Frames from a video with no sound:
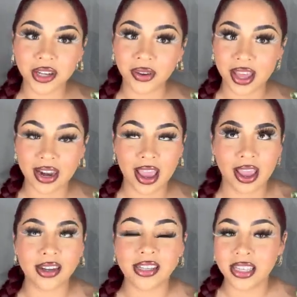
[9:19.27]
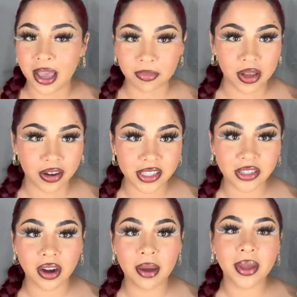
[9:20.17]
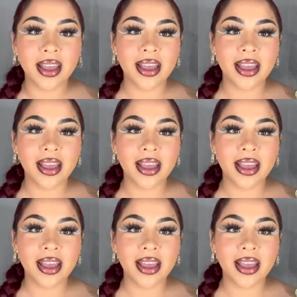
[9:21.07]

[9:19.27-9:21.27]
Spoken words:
go ahead and DM me on Instagram.